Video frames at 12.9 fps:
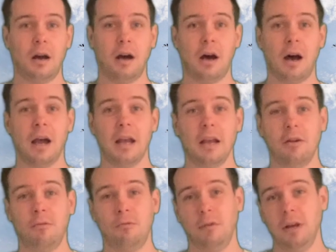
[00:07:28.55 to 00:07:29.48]
I
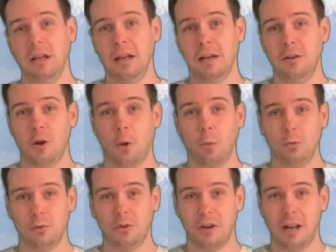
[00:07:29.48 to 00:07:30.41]
really
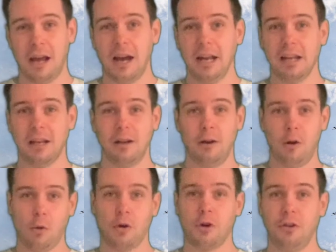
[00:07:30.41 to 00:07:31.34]
don't like
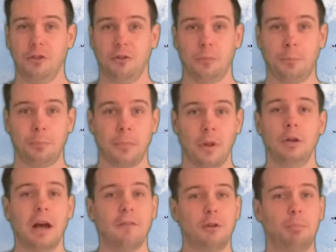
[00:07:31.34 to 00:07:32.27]
lockers.
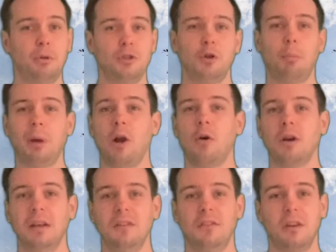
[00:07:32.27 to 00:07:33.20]
You have to put your
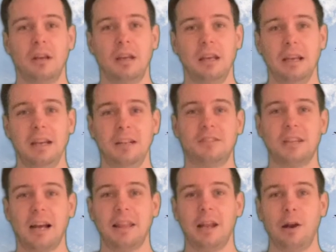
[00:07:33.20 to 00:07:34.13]
belongings
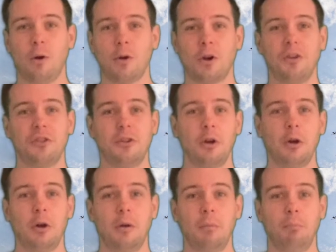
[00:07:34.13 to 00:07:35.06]
inside the lockers
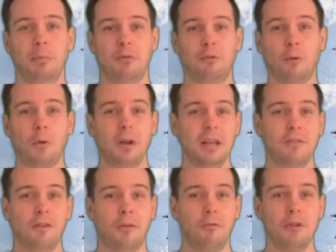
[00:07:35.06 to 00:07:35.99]
before
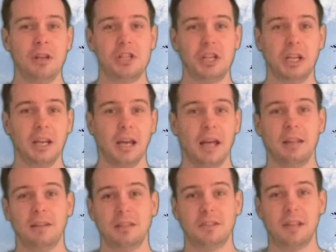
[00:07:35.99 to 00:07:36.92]
even reaching
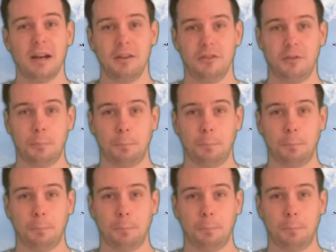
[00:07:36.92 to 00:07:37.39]
the stairs.